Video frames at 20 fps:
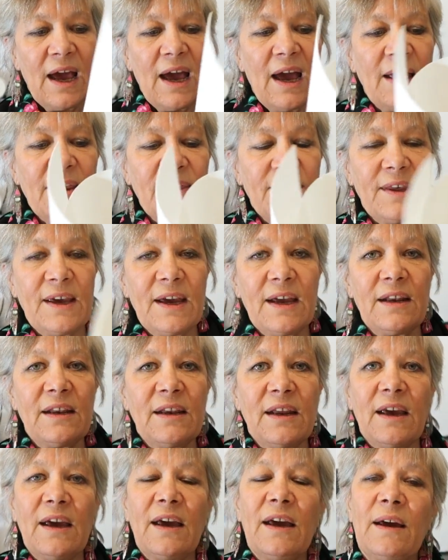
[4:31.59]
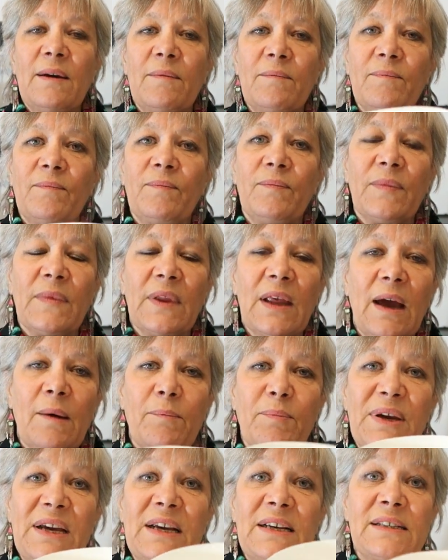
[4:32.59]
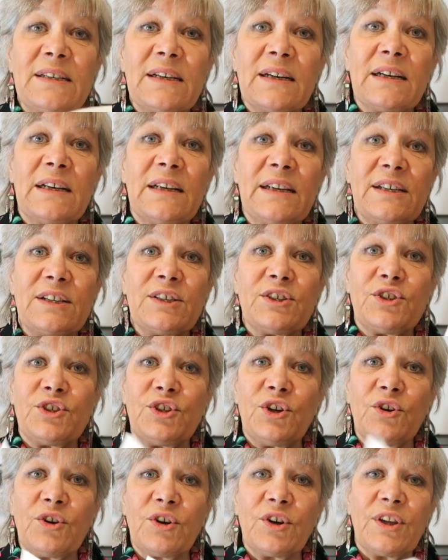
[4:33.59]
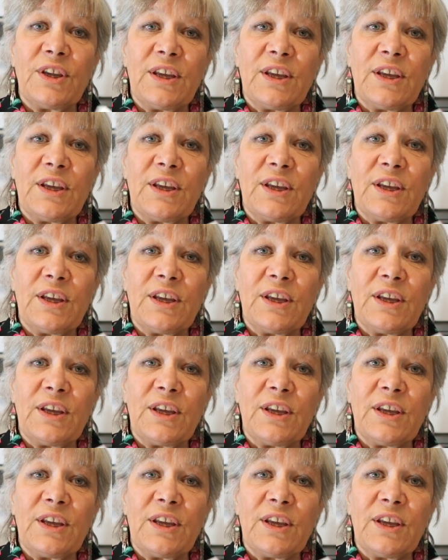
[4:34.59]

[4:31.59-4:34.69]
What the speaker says: And then I basically stuck